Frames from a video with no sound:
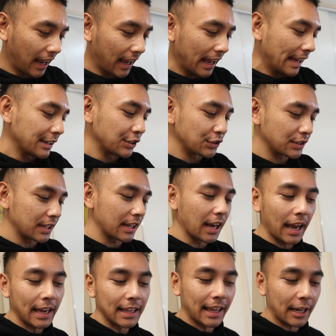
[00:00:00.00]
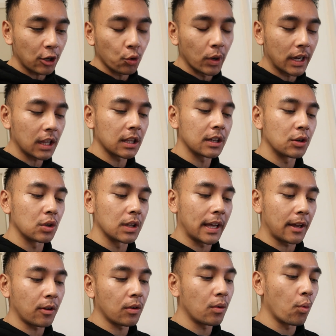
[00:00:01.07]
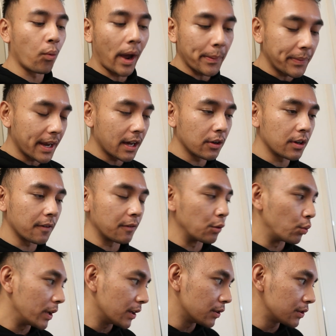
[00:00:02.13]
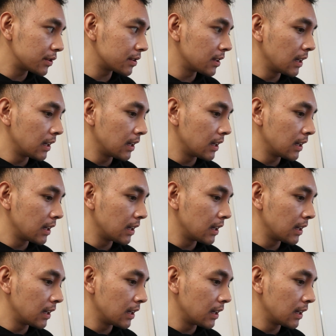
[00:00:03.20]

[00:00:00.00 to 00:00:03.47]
and just did a quick little wipe down of the wheels.